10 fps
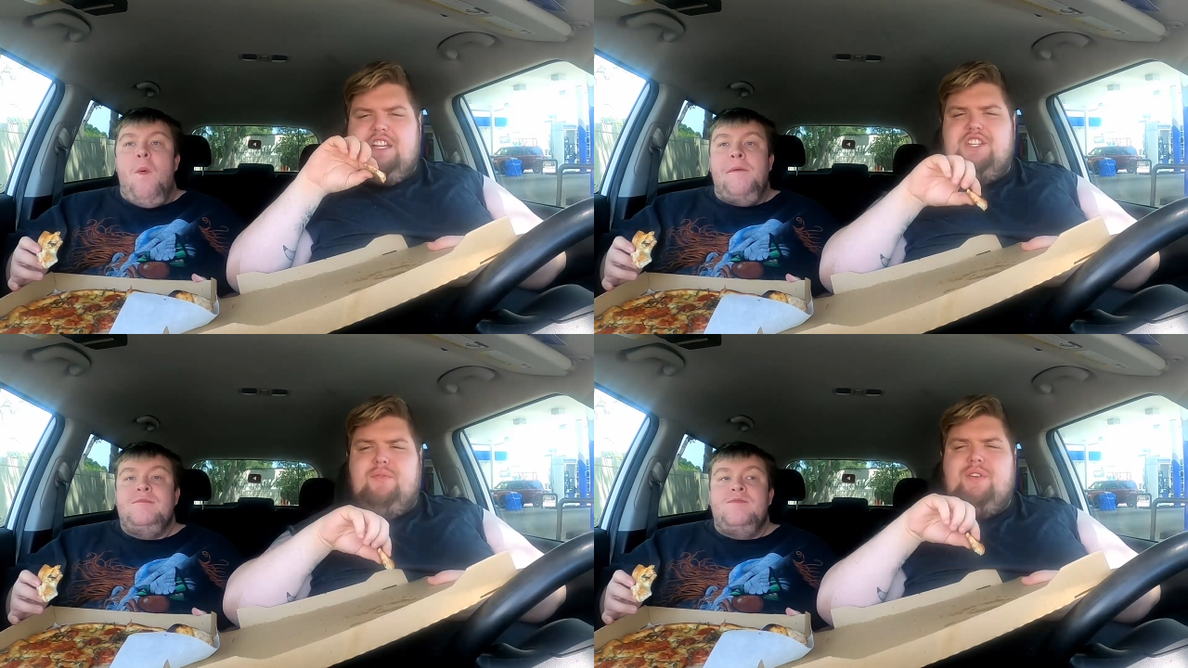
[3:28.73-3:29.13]

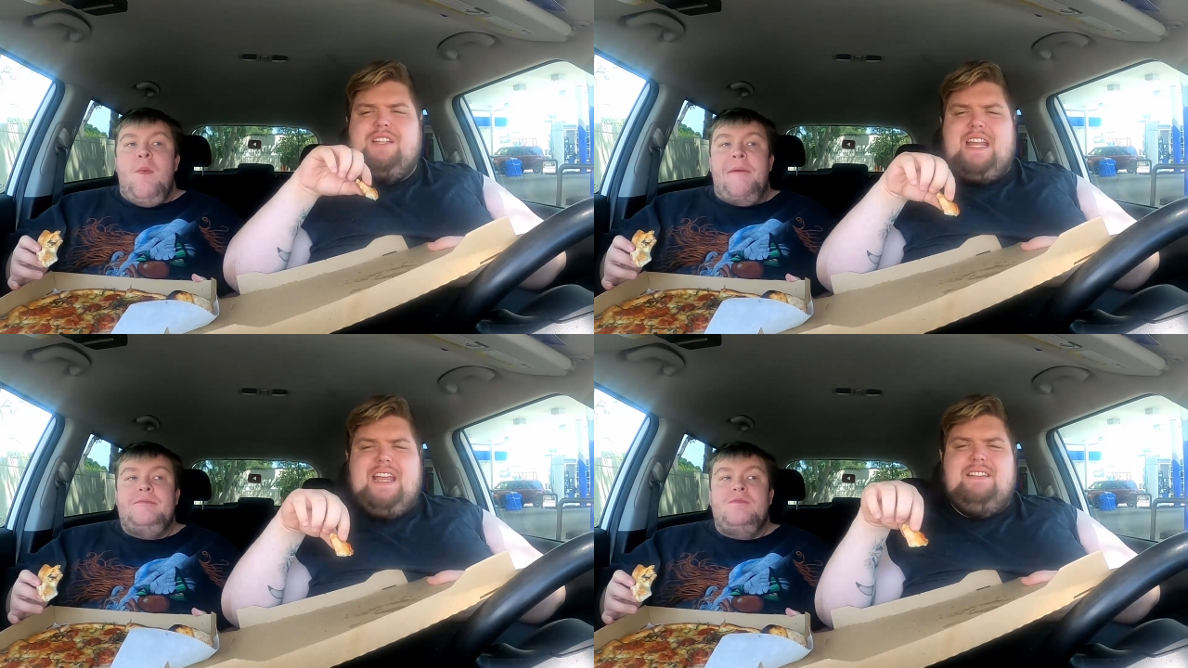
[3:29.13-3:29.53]
Speaker 1: it?
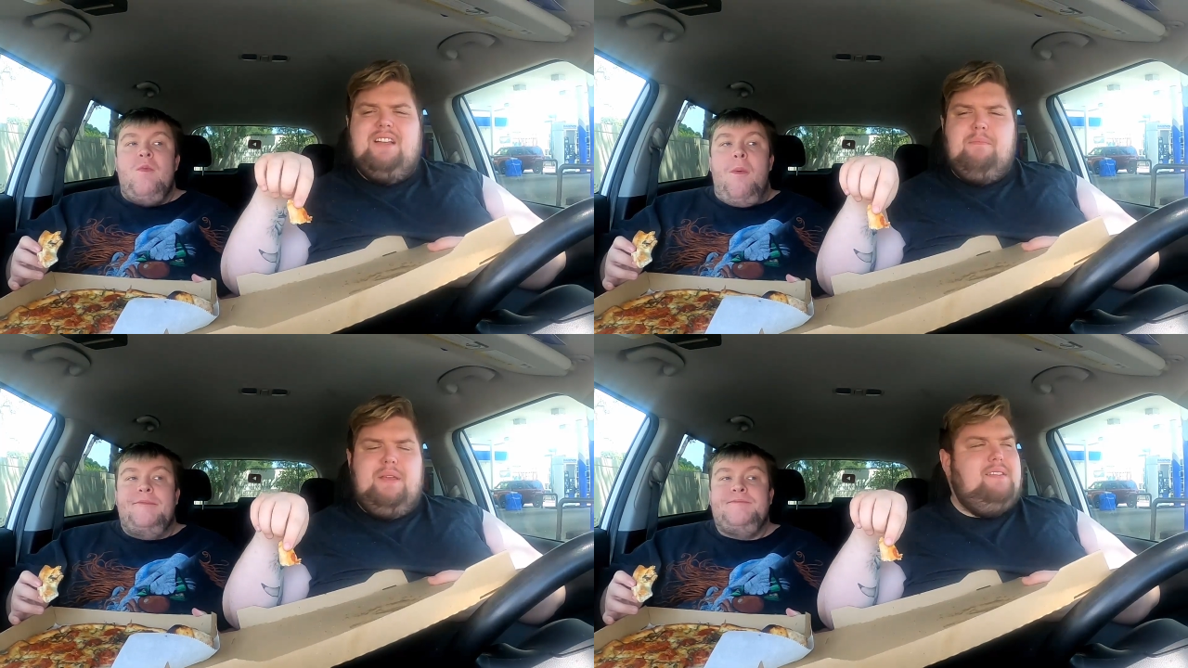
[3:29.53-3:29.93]
Different
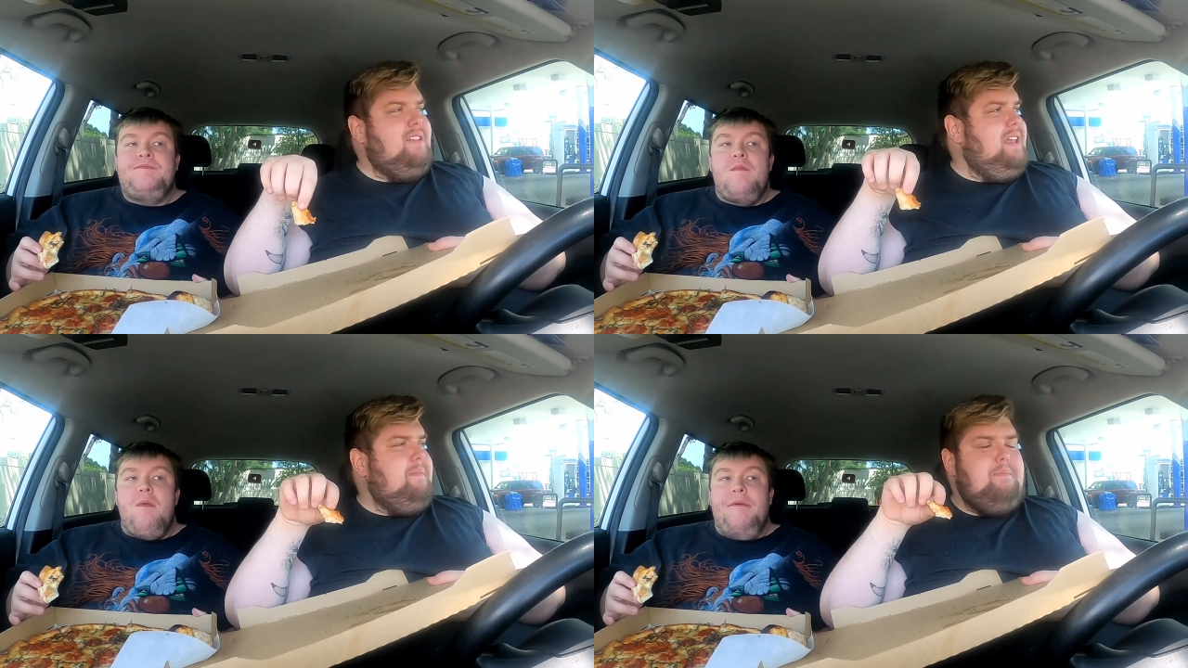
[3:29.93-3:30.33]
takes on
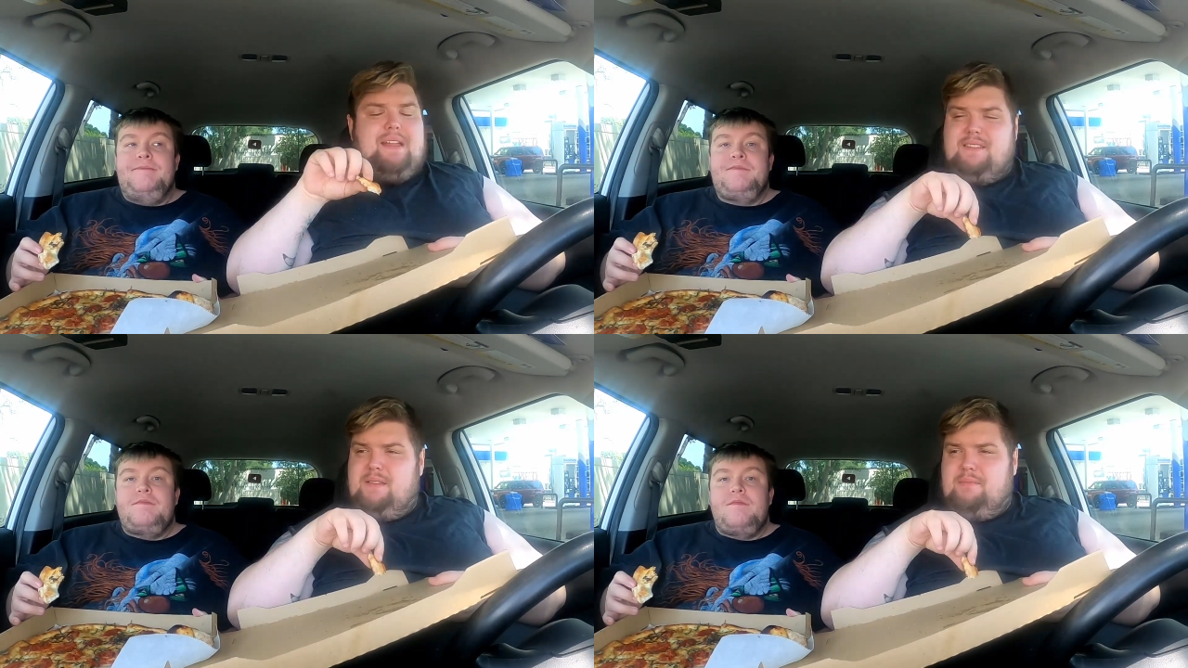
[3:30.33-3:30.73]
pizza, like
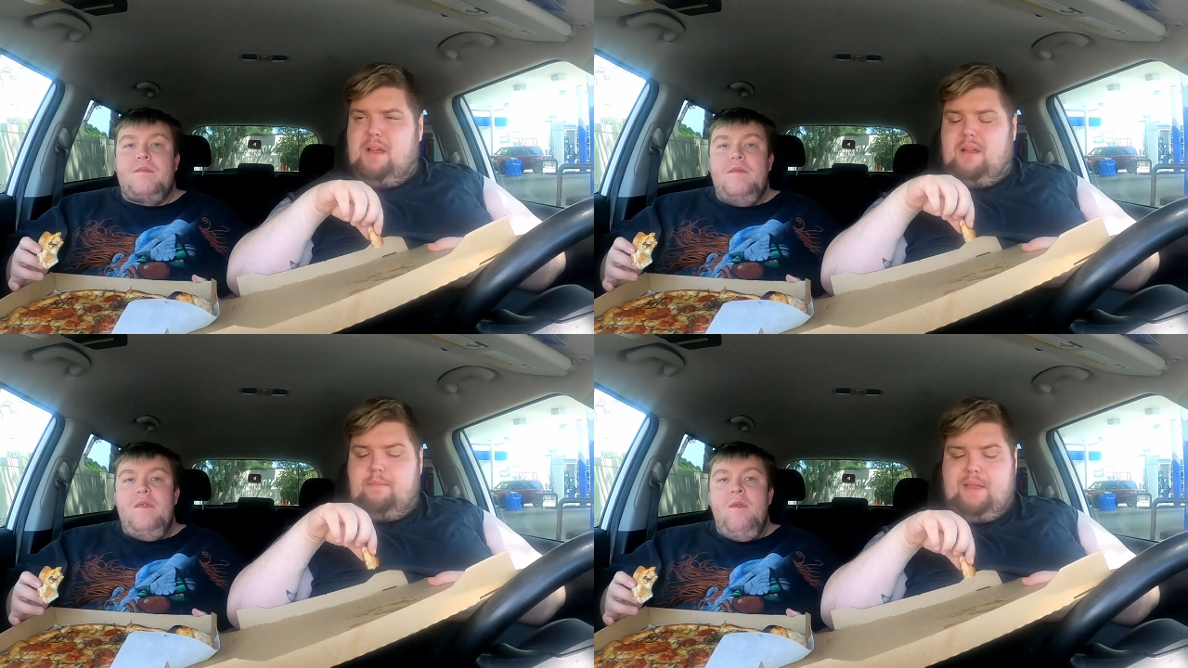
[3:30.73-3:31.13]
pets,
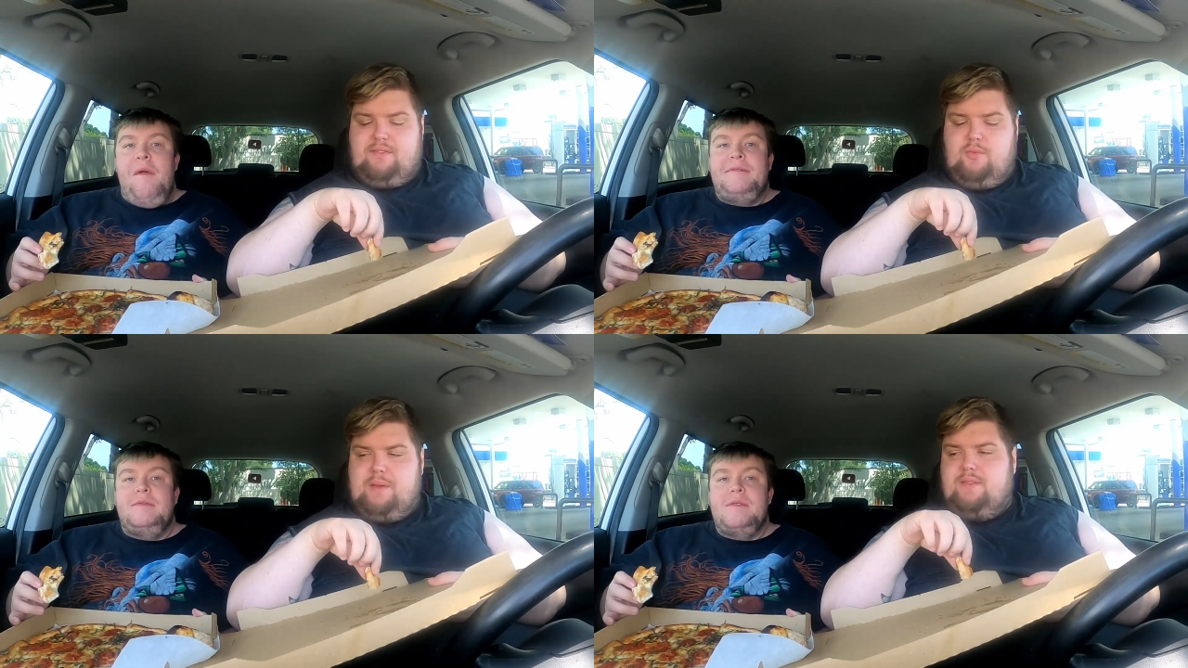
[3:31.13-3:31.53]
uh,
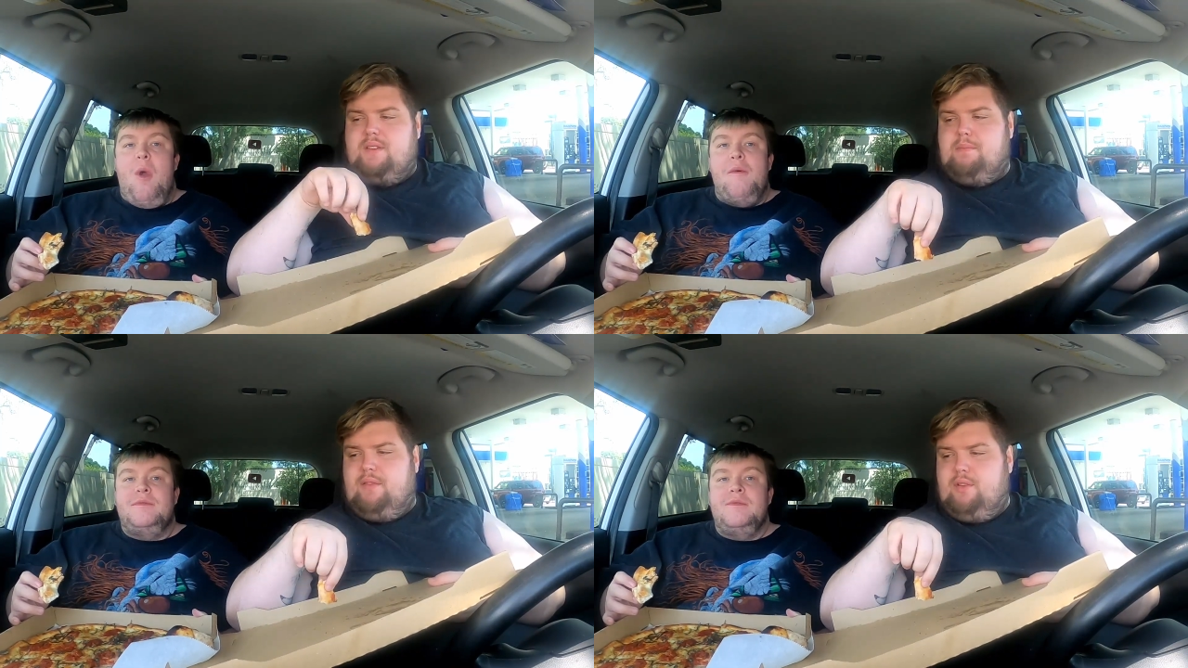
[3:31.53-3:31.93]
pesto
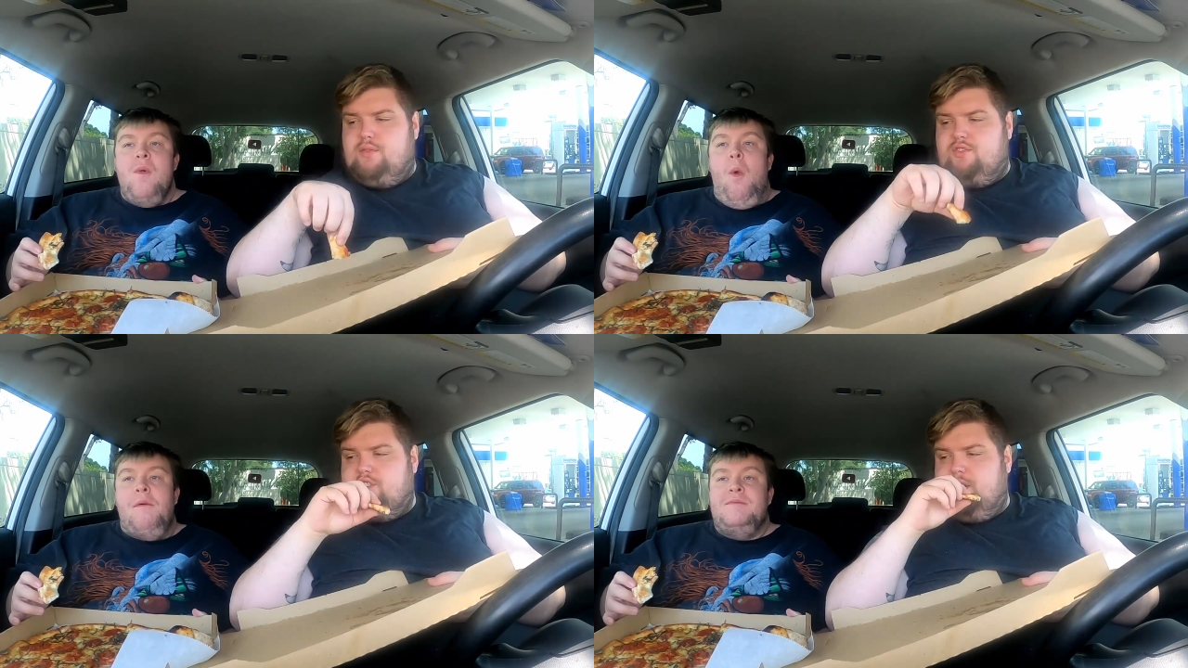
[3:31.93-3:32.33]
pizza,
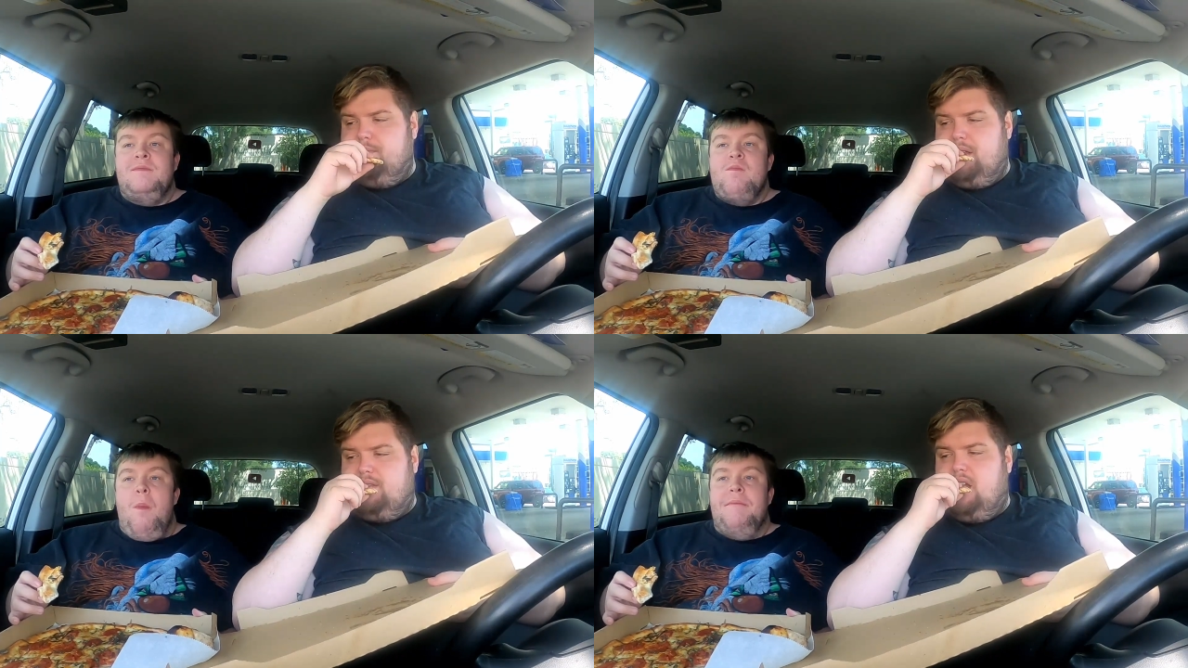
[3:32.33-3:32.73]
buffalo
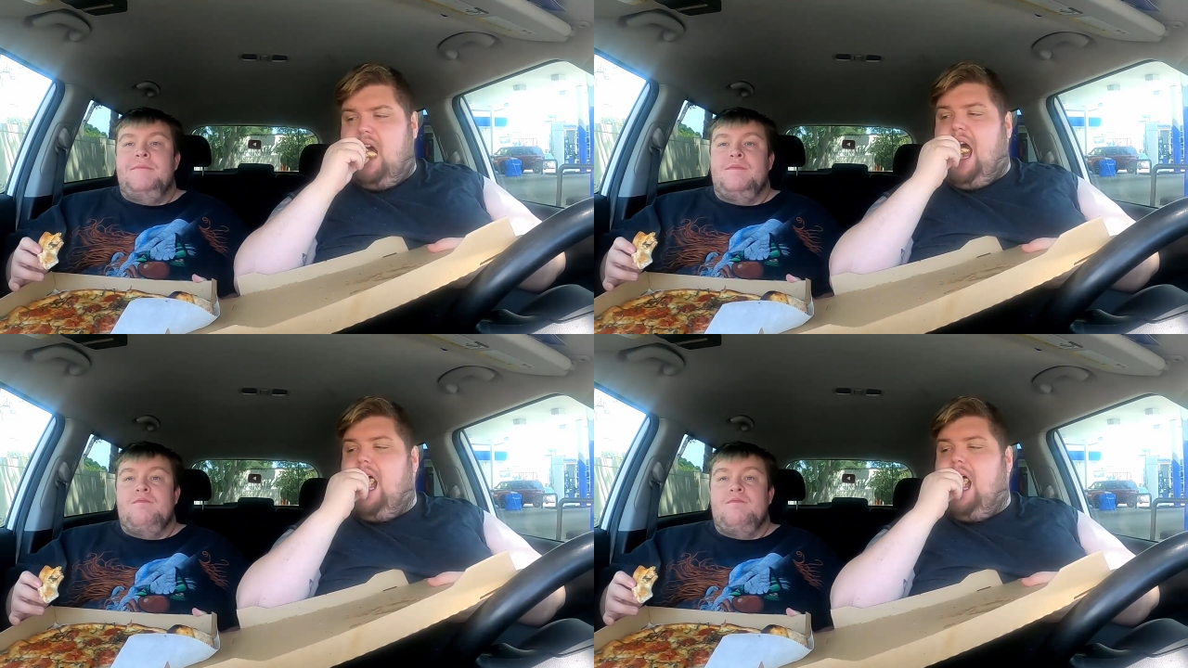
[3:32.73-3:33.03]
chicken pizza,